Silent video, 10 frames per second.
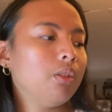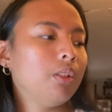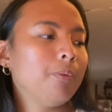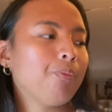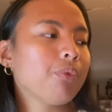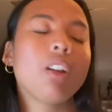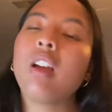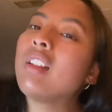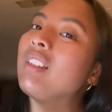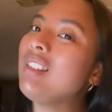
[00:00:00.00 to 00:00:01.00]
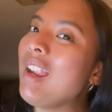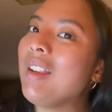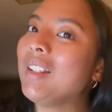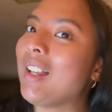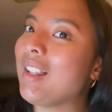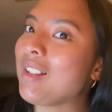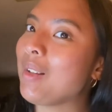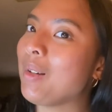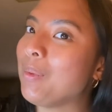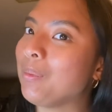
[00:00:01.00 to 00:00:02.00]
But yeah, that's
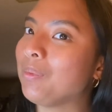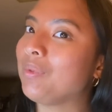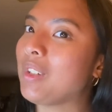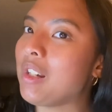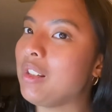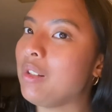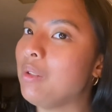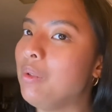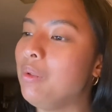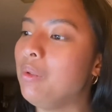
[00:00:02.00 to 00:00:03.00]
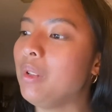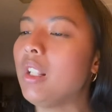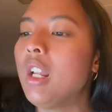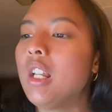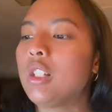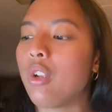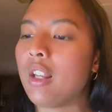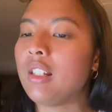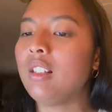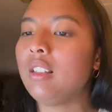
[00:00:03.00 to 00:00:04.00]
how I'm trying to do it. So
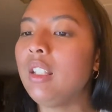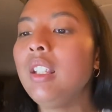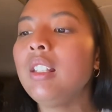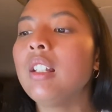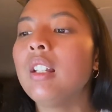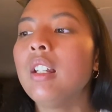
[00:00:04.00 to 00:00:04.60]
I think